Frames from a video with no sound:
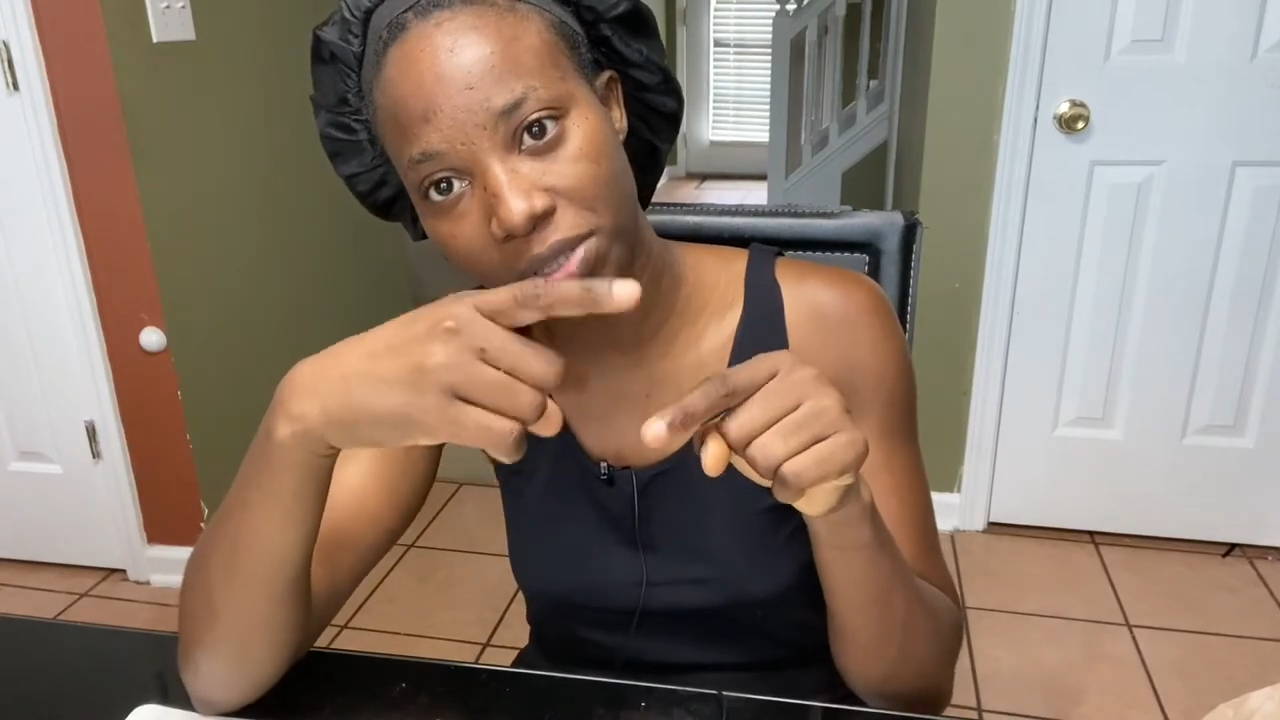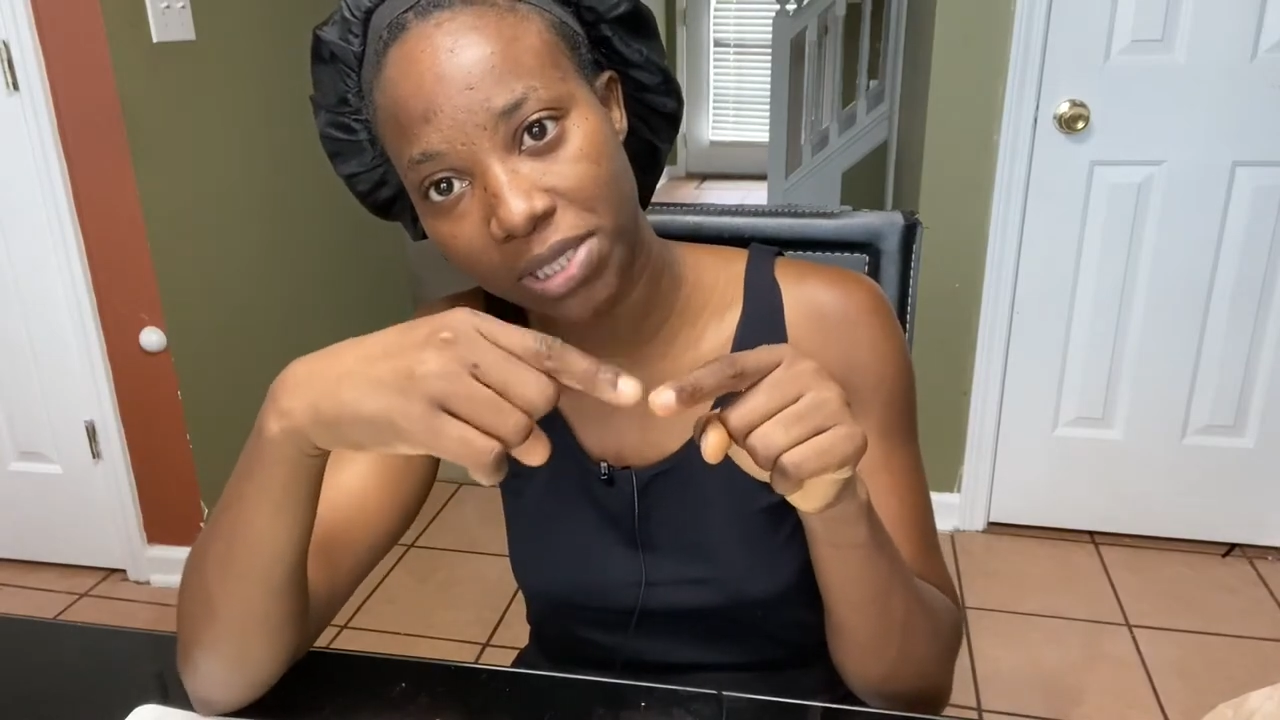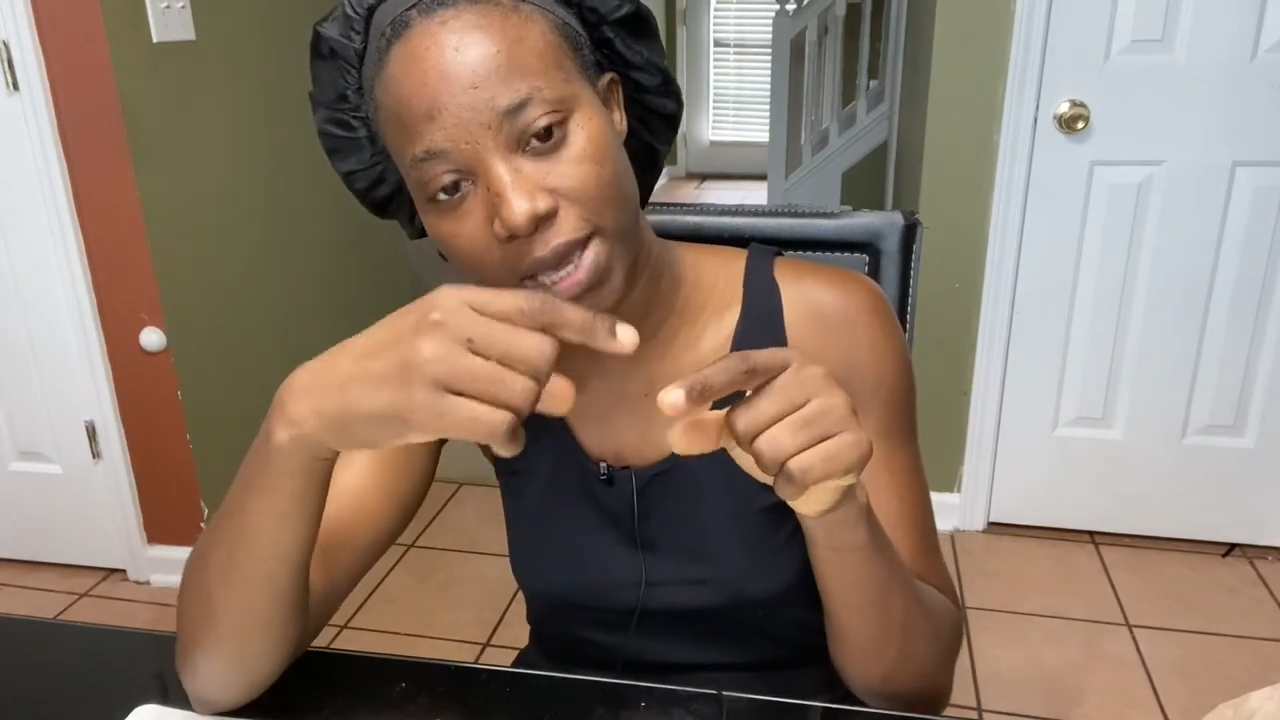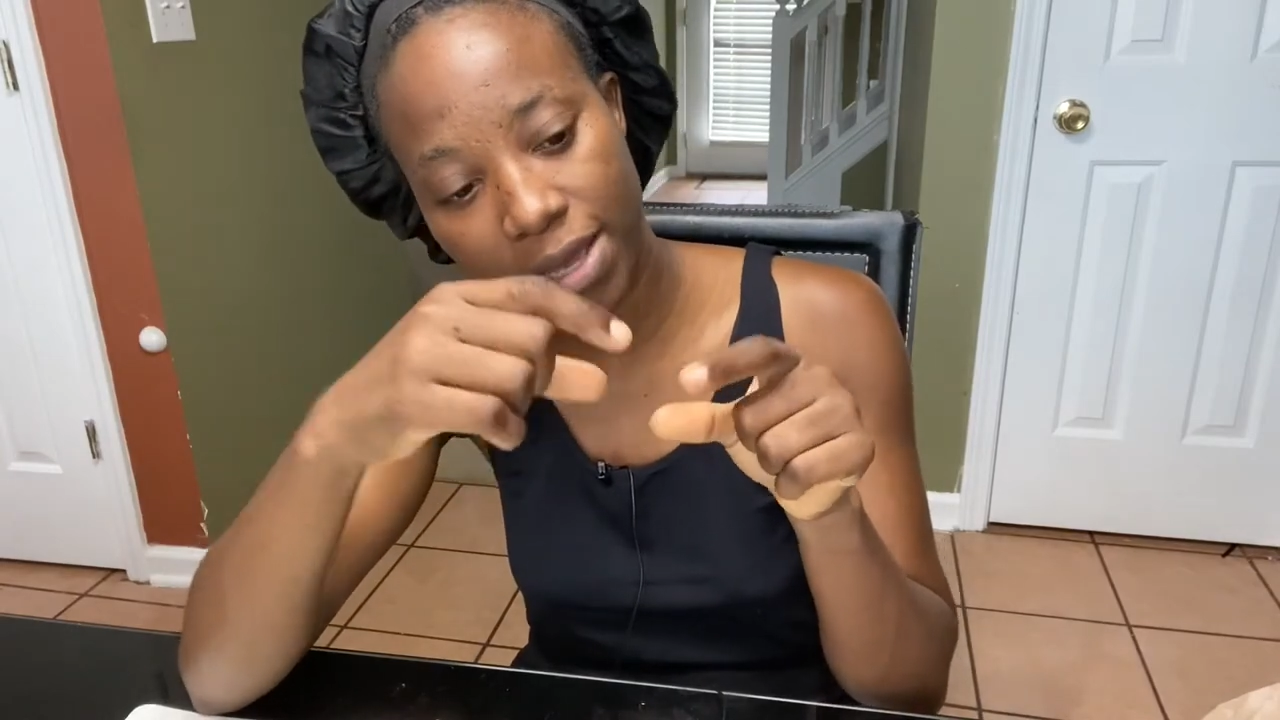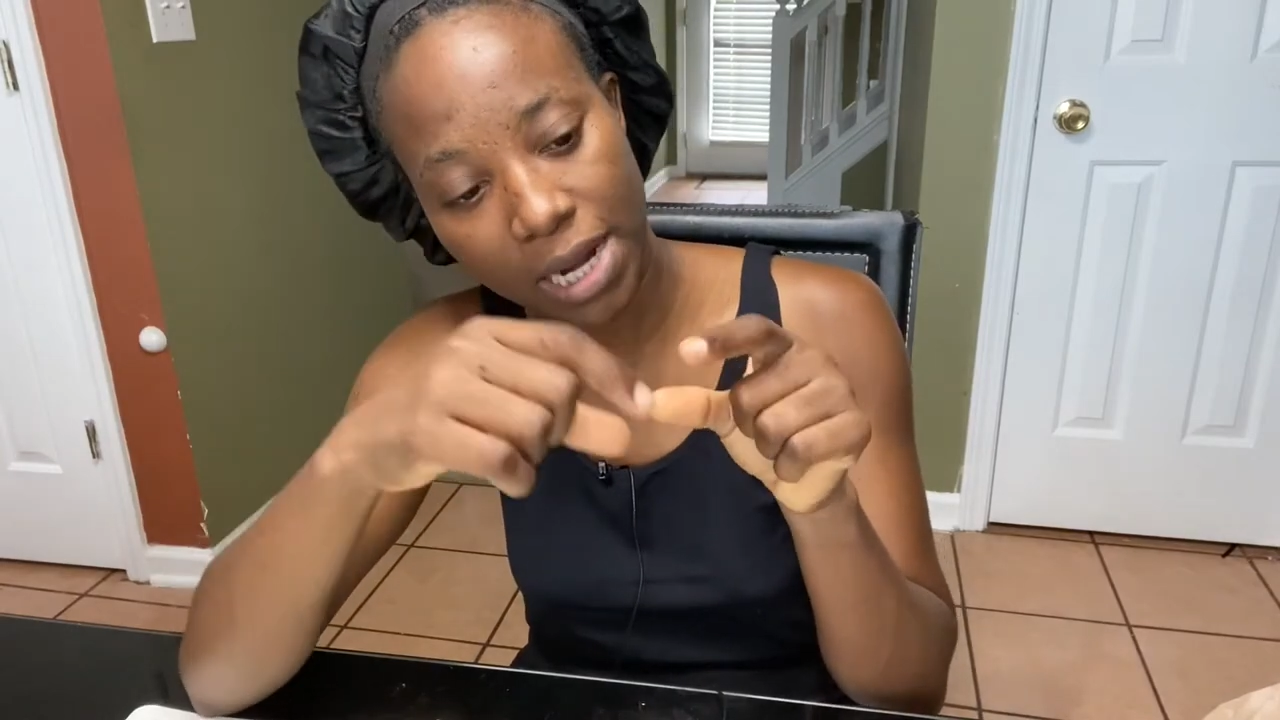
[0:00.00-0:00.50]

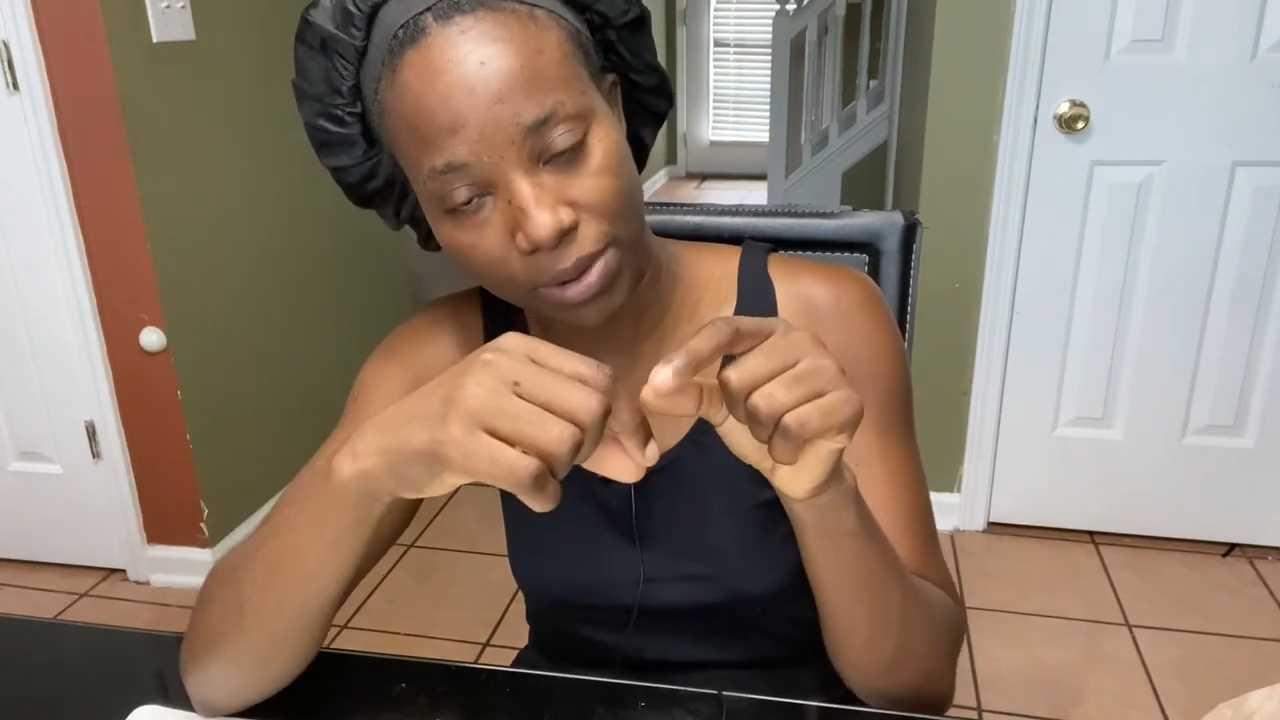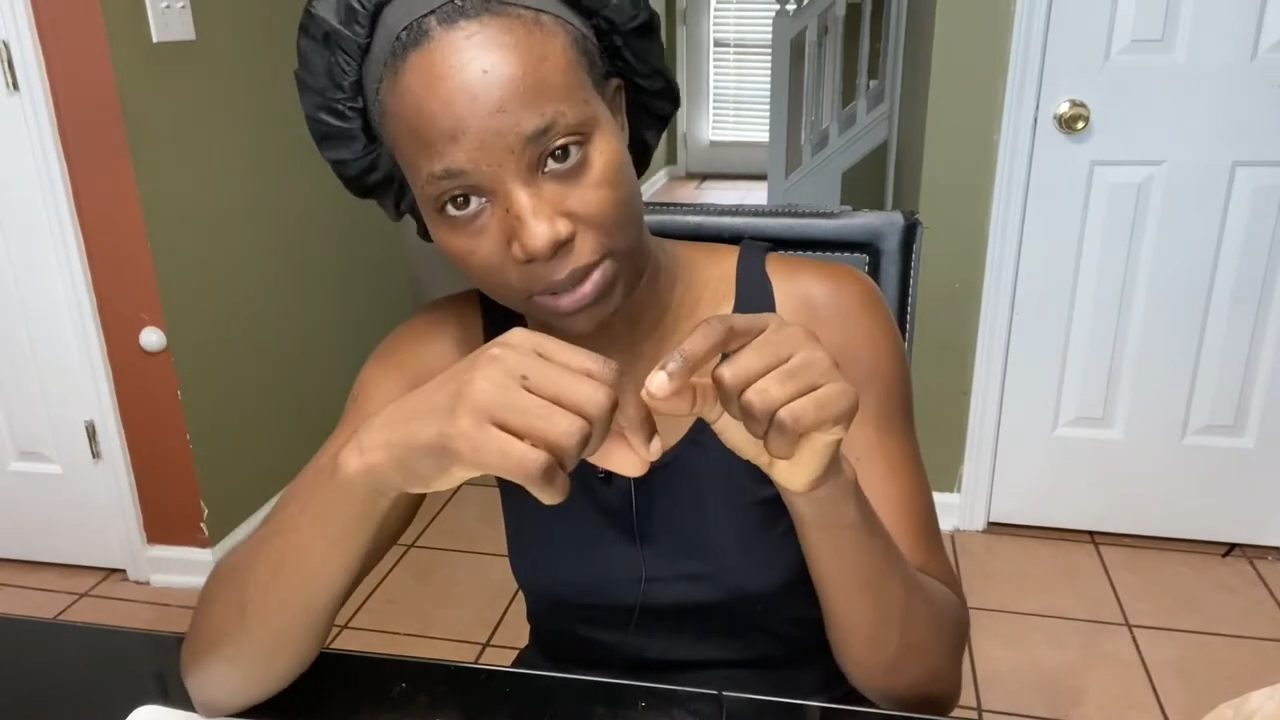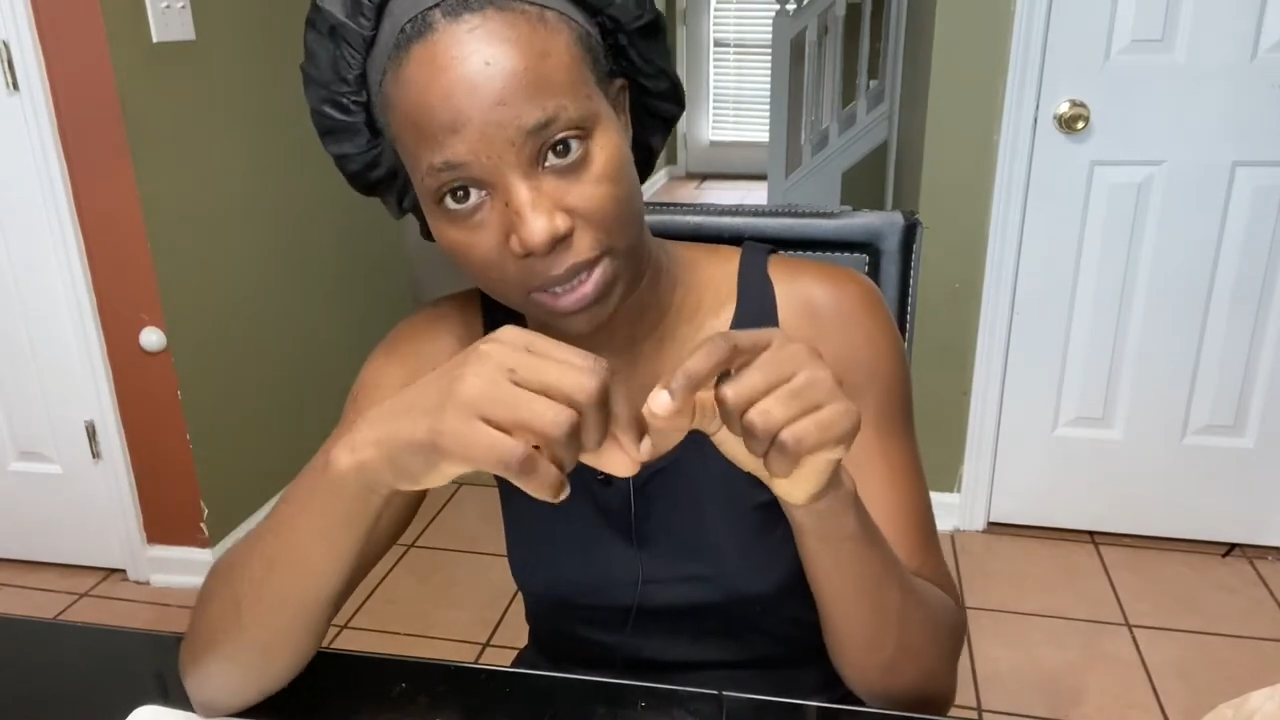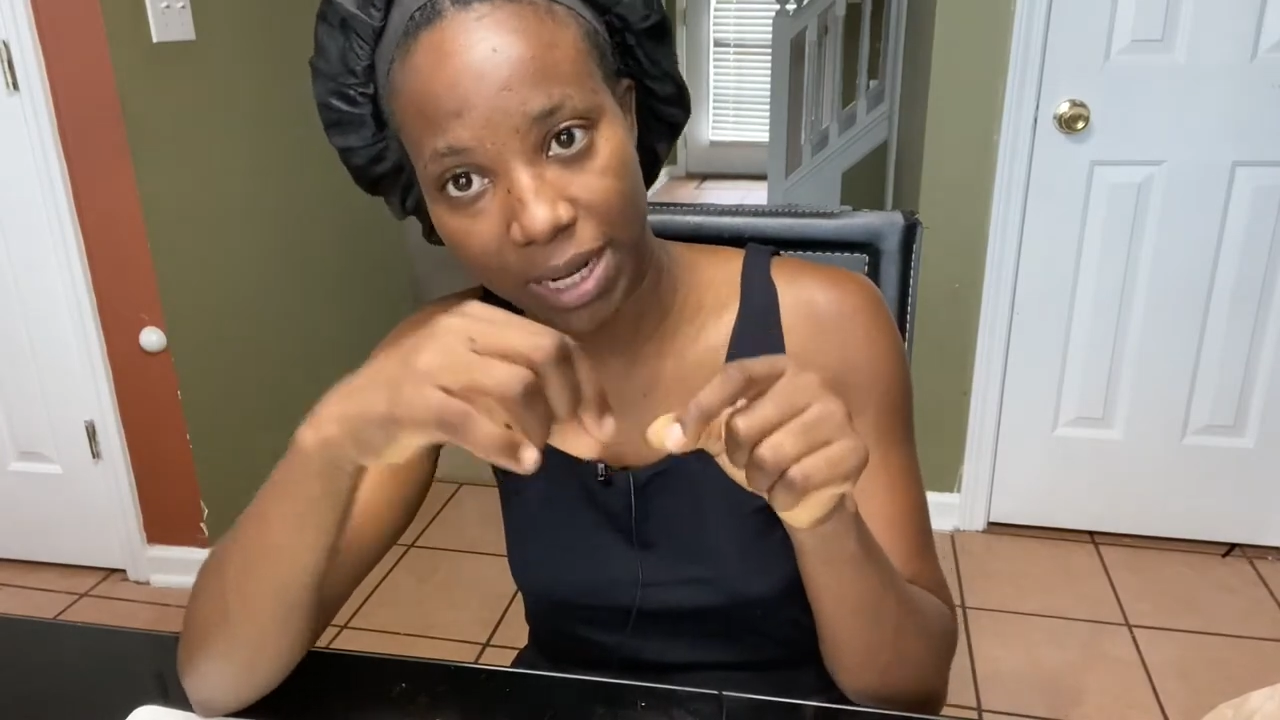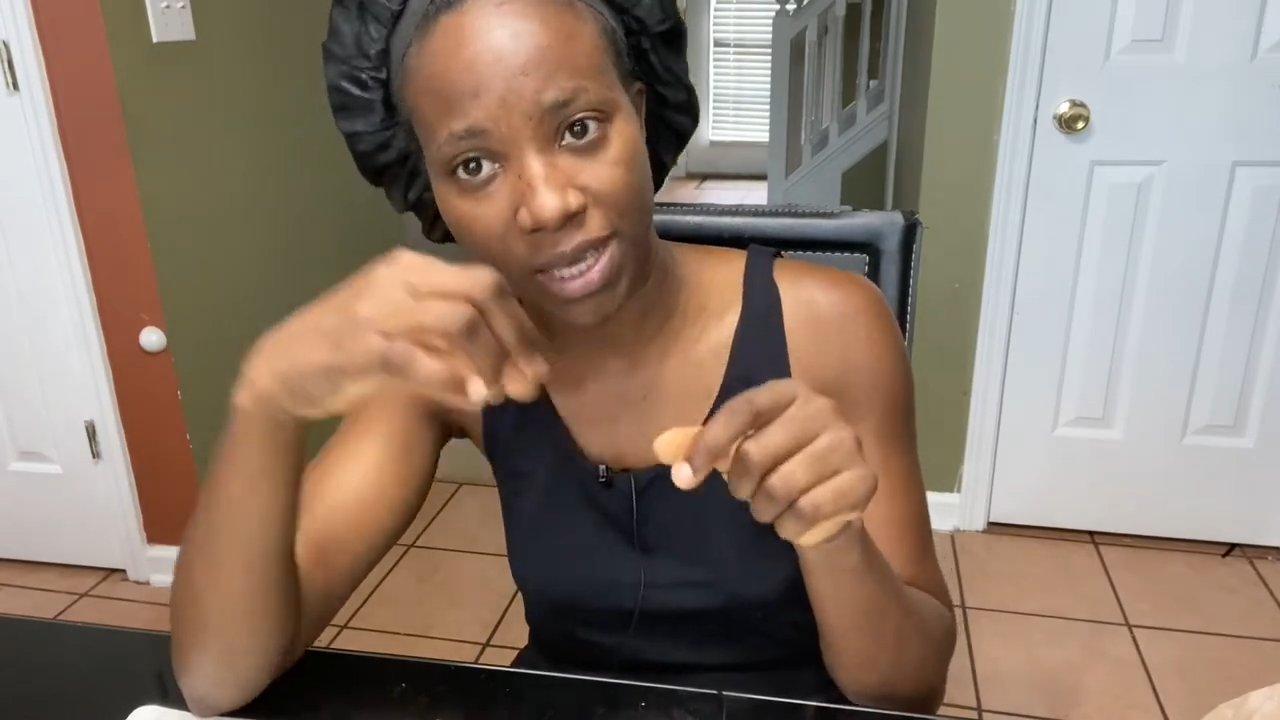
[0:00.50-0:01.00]
cotton head around it,